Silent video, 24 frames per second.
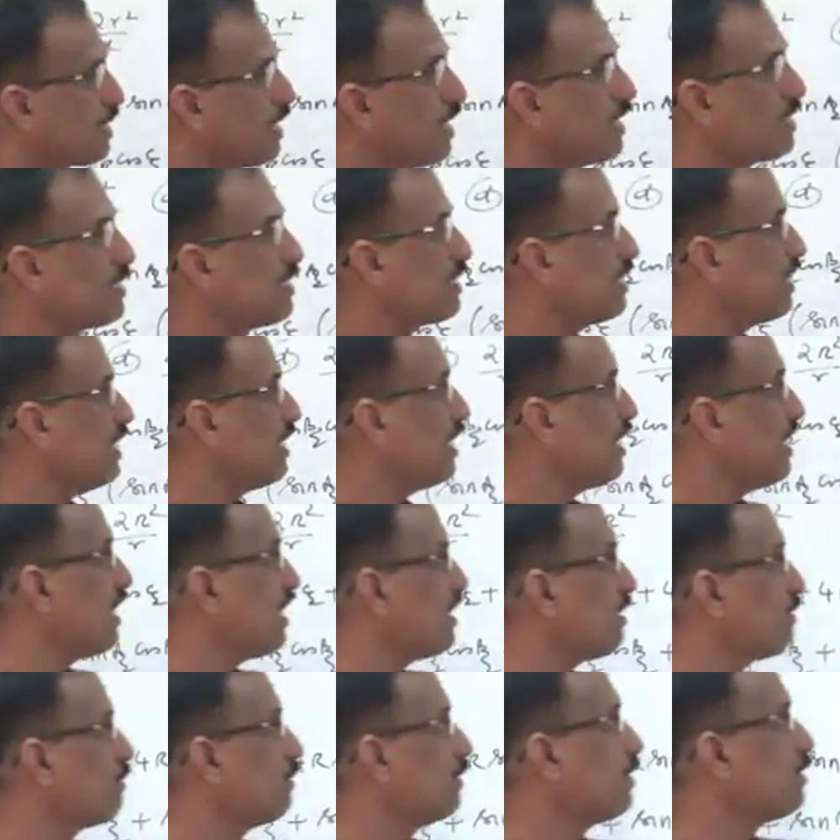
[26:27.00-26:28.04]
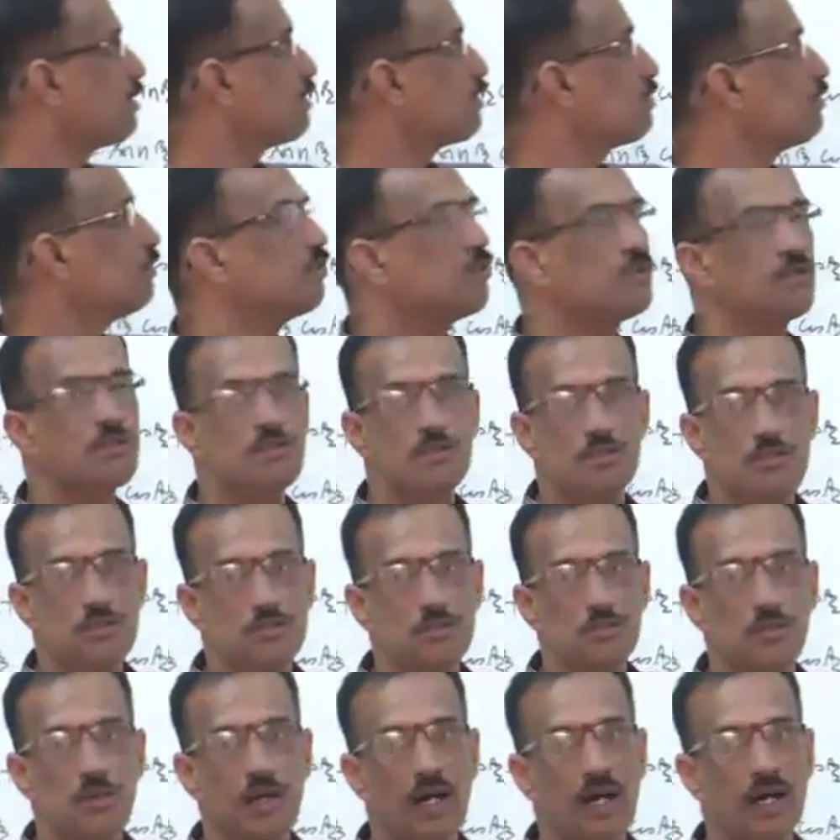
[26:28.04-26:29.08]
cos c equal to
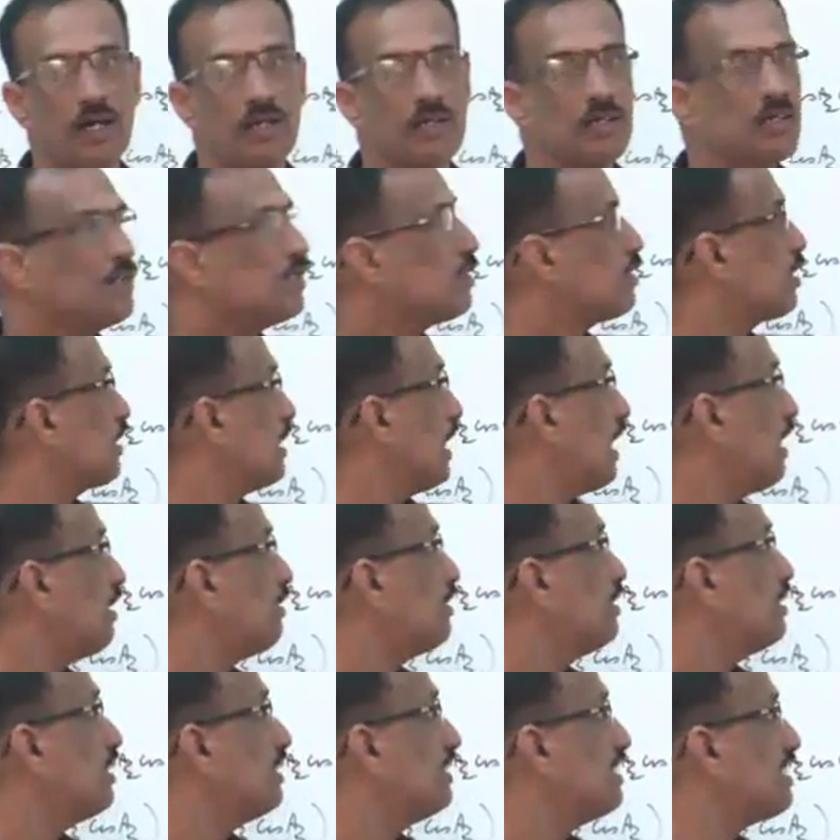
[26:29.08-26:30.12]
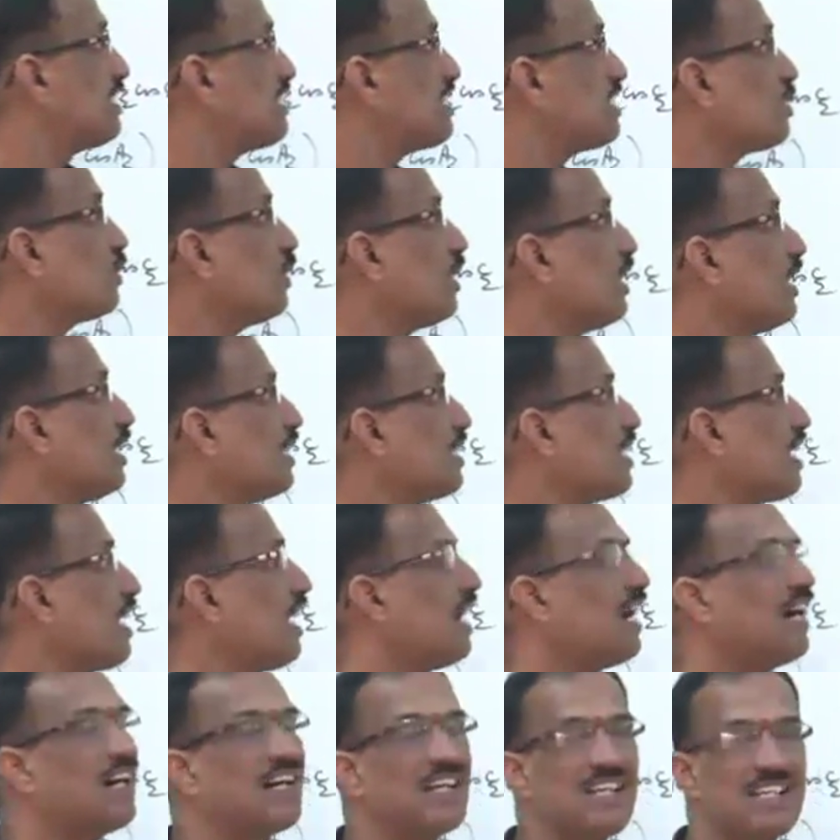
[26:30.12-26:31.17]
2r. So, now this is what
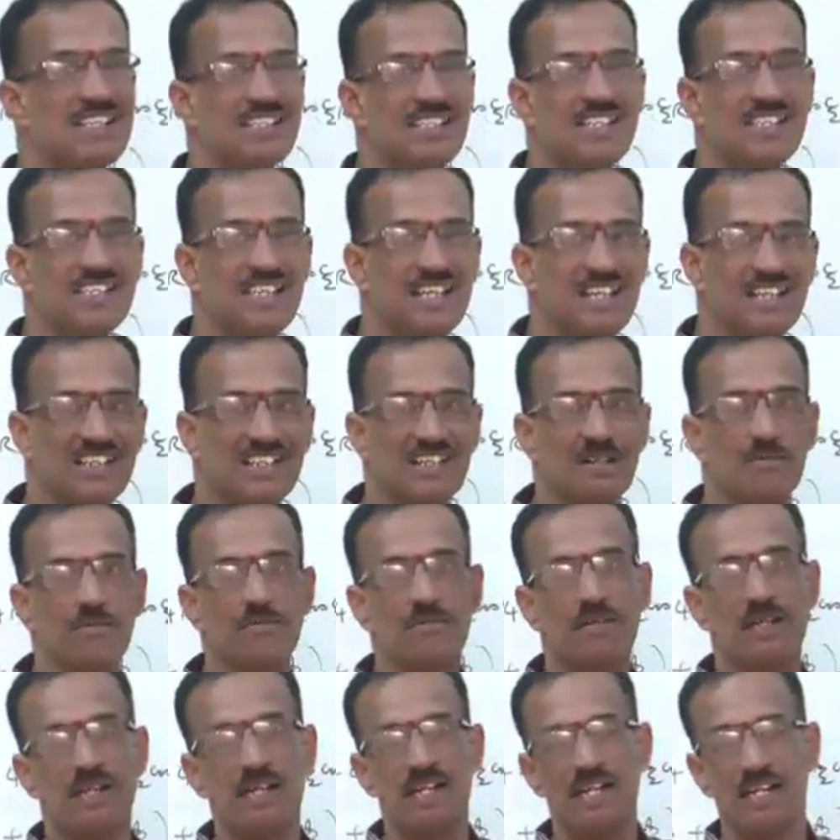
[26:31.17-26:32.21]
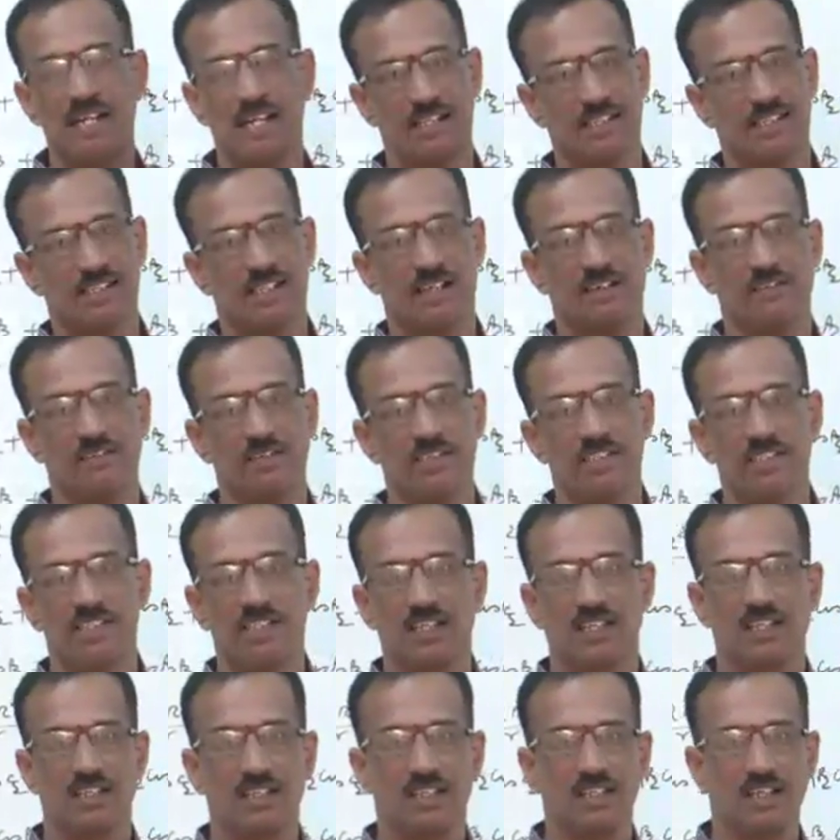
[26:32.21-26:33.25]
r is the circumradius of a
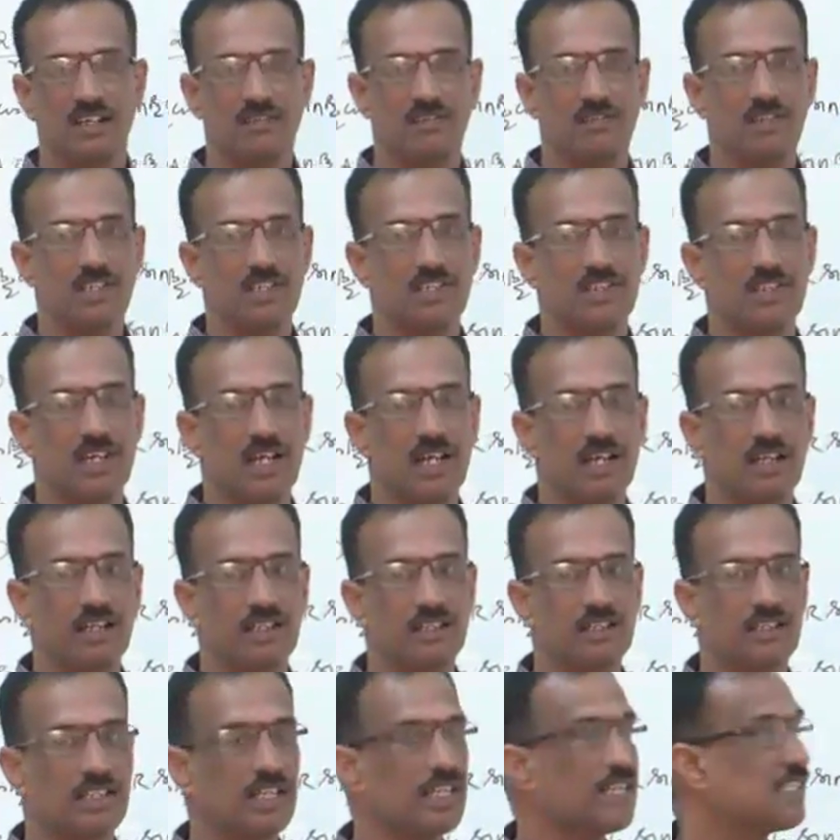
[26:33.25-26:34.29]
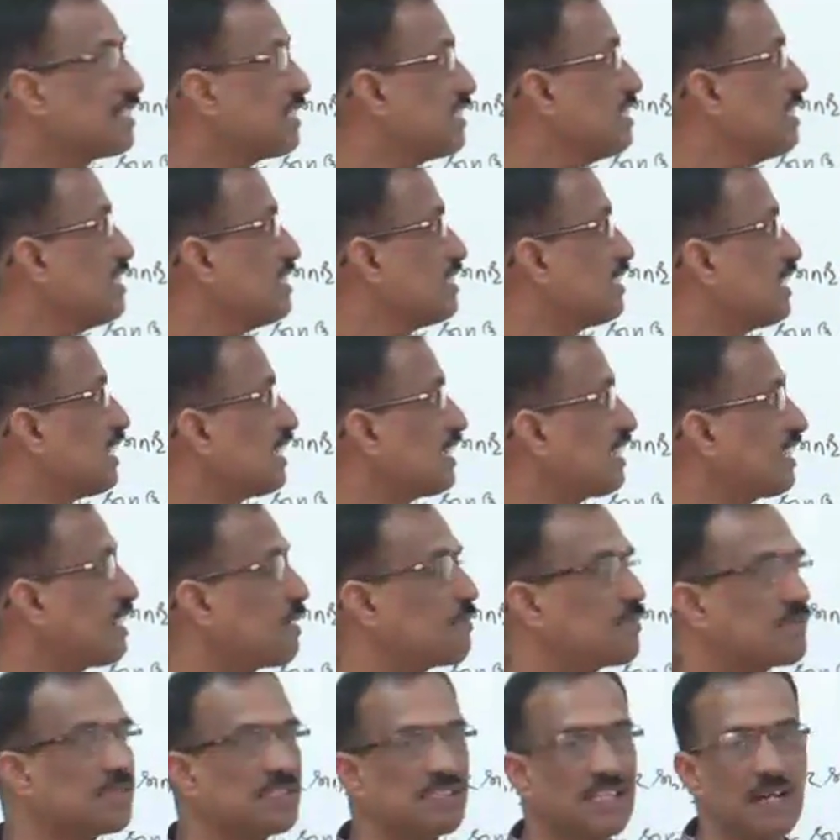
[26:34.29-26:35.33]
circle of the triangle, that is
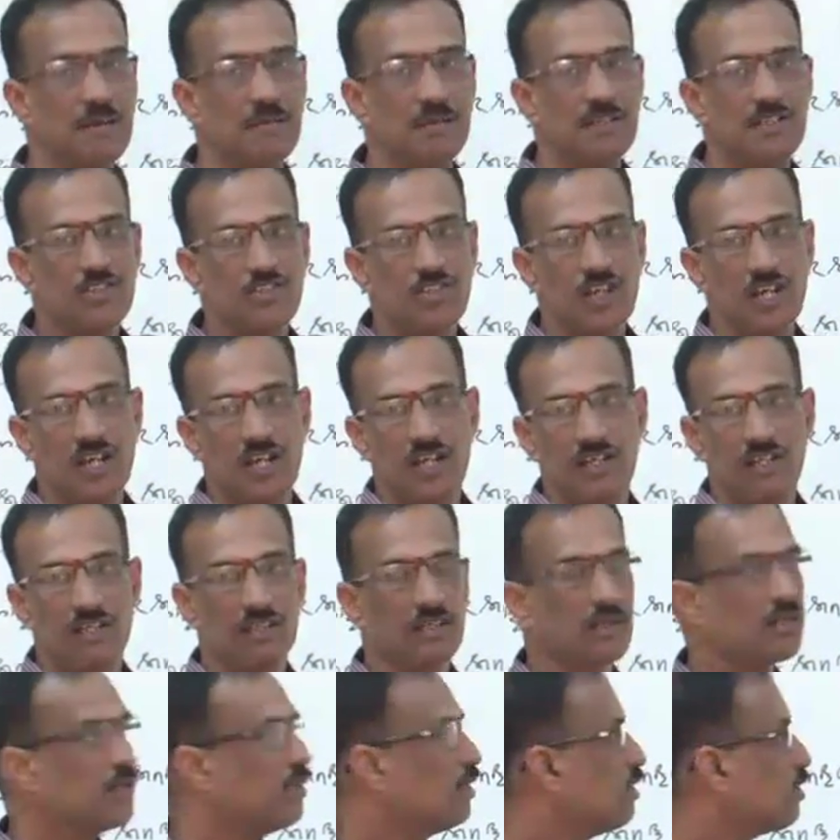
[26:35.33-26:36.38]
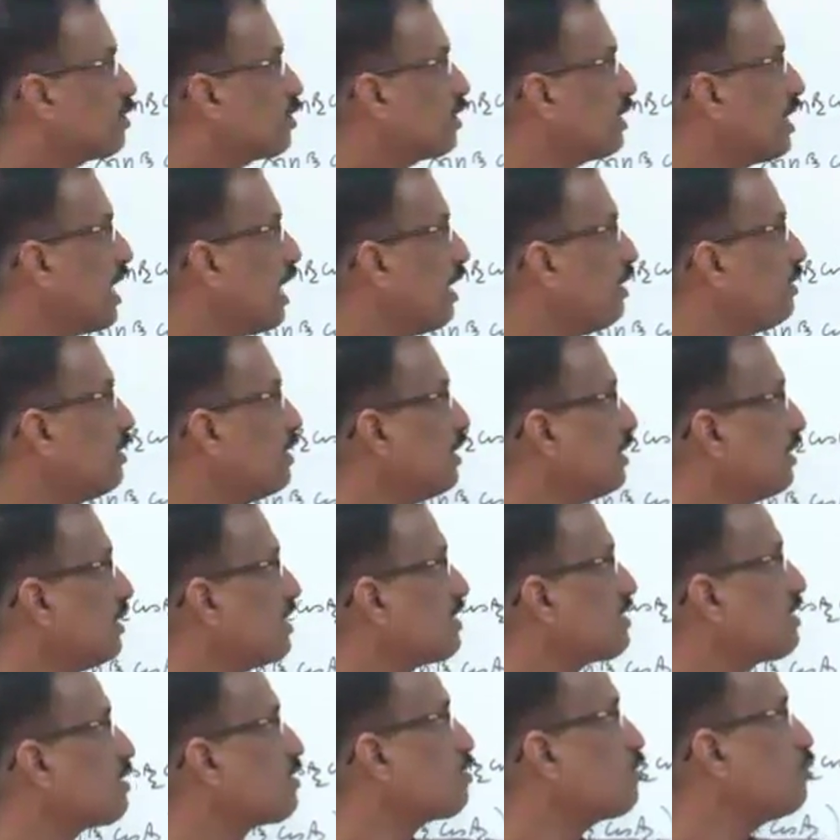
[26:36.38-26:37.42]
circumscribed triangle. So, now
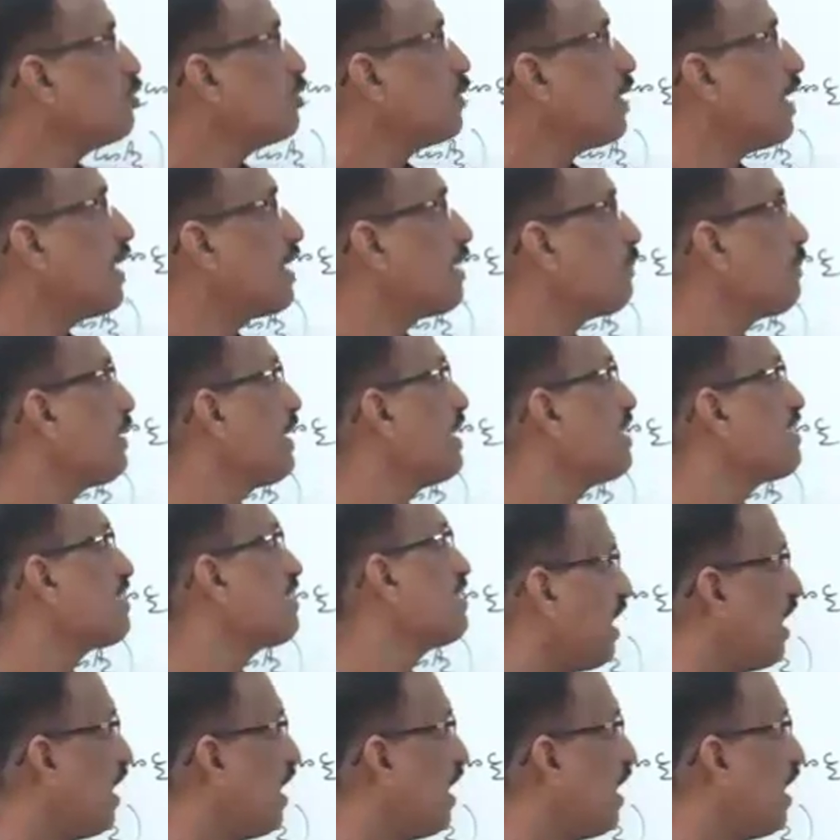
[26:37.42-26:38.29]
this 2r means